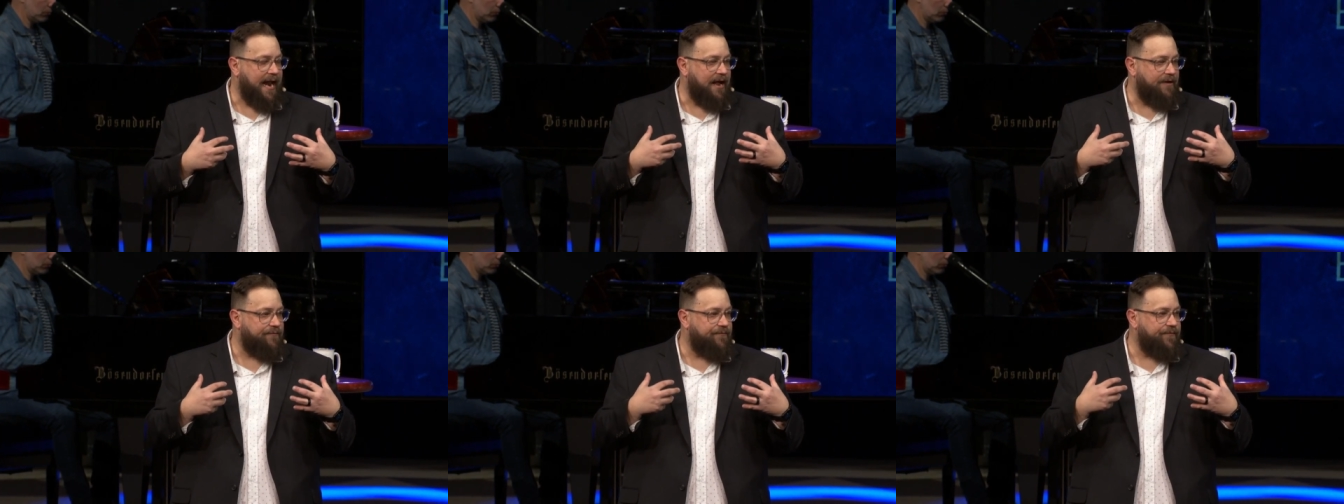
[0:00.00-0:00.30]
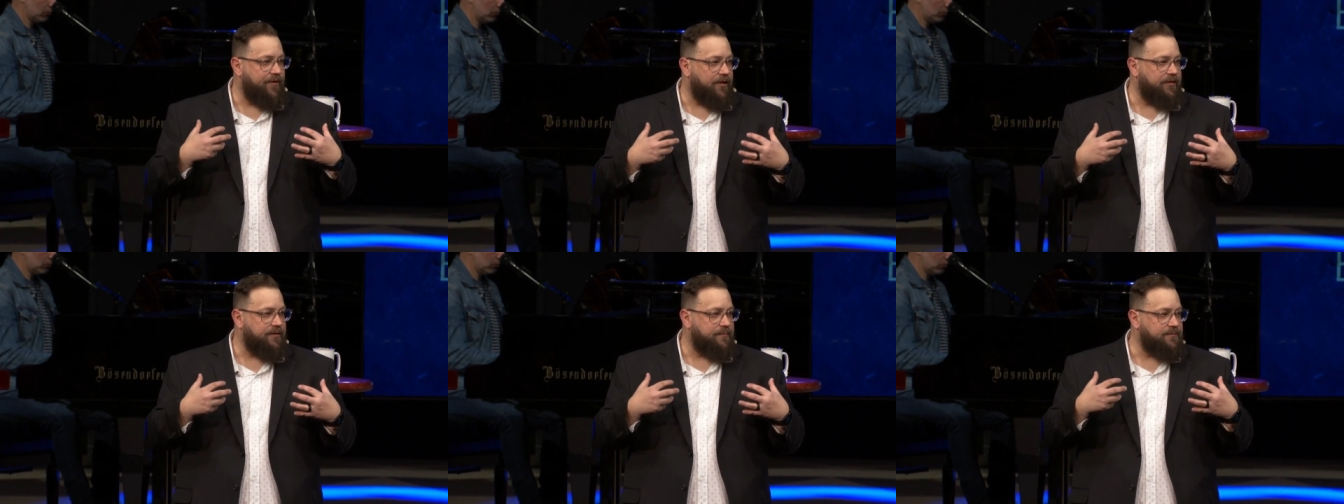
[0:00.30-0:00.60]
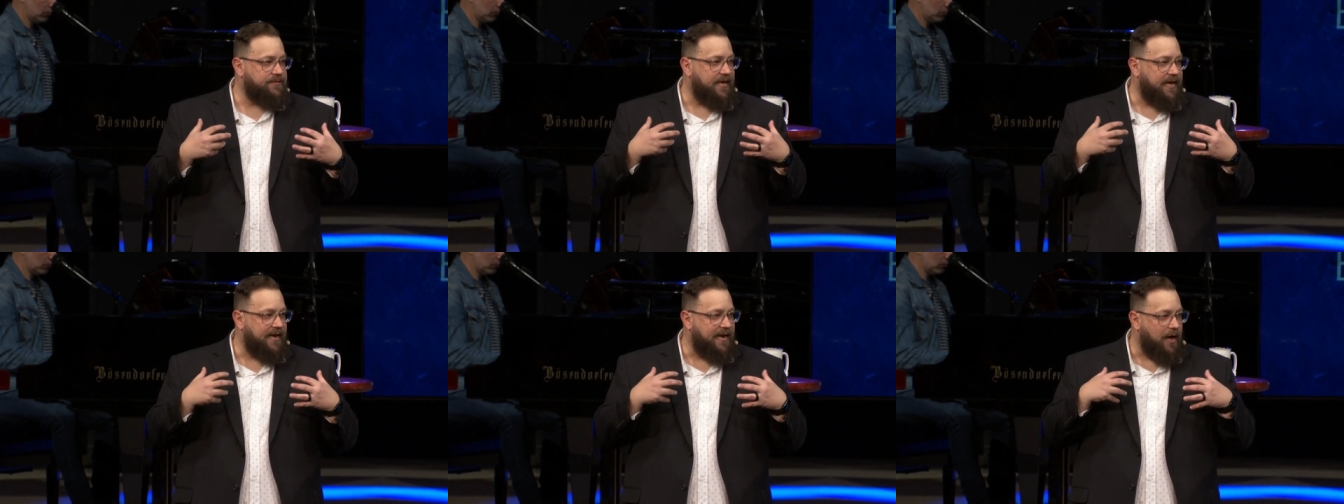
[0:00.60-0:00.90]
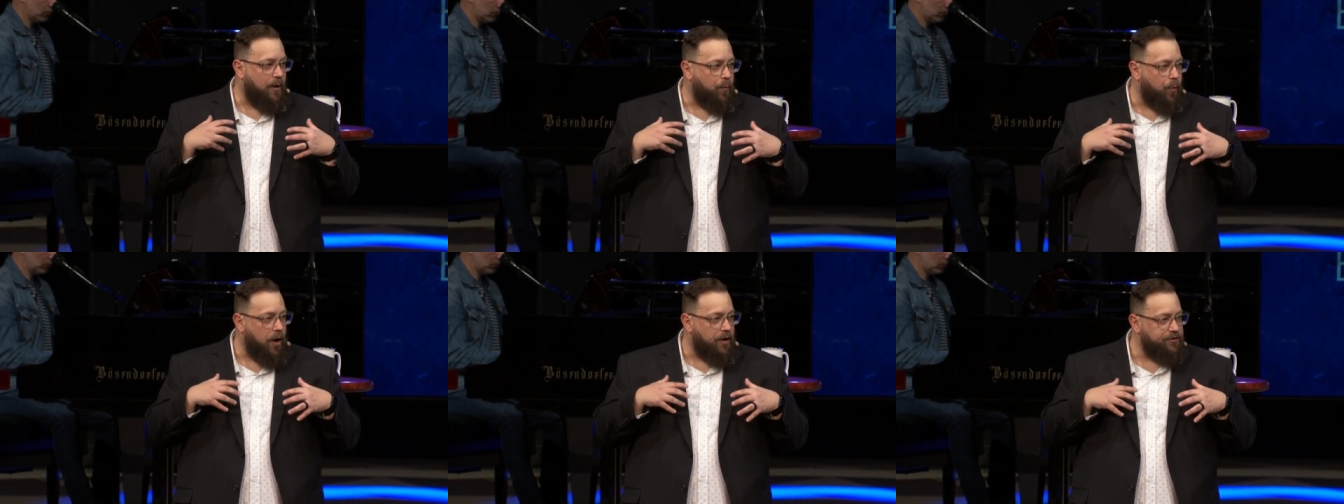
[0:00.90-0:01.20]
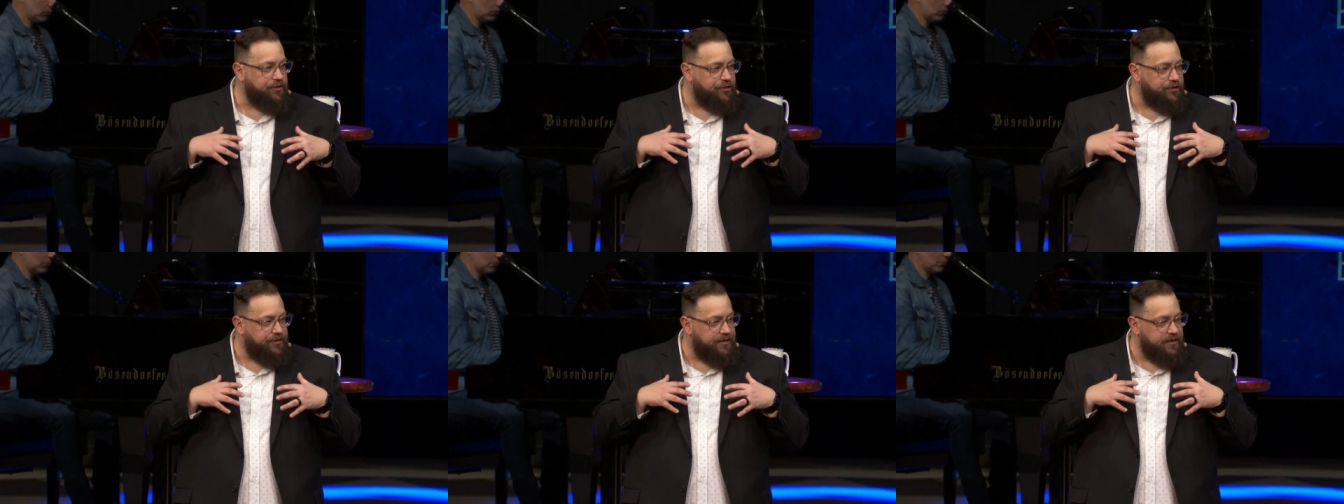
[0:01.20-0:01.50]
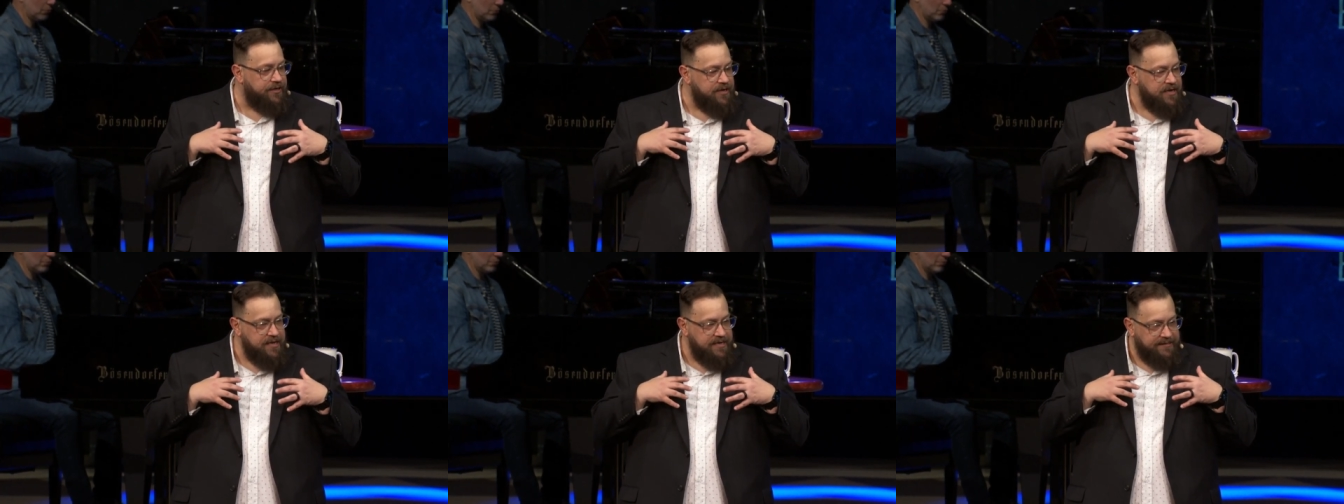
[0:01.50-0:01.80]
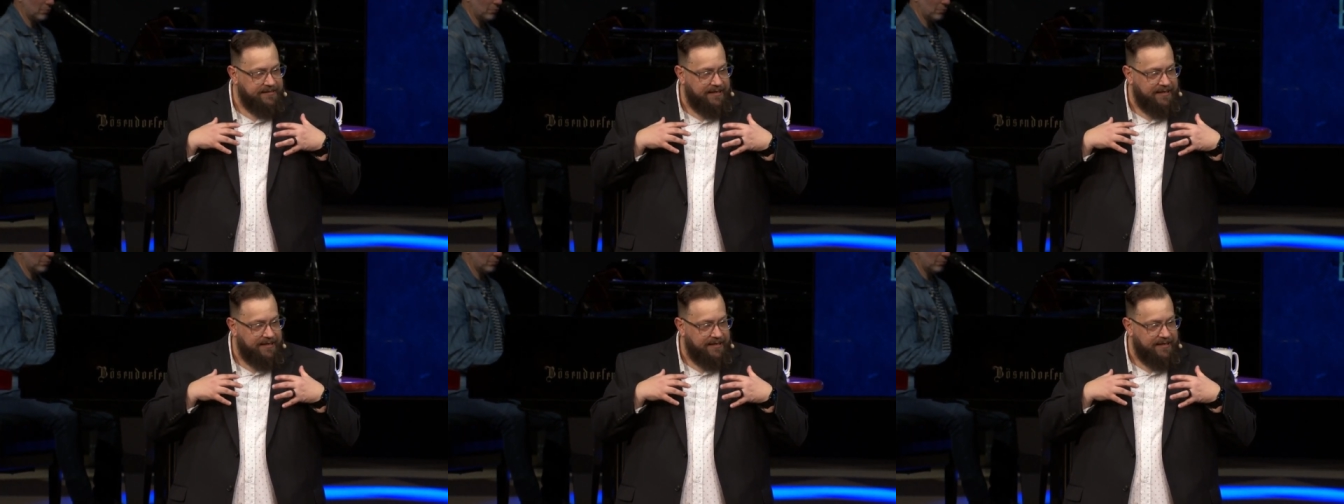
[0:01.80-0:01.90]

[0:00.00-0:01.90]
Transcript: I felt Him saying, I want you to,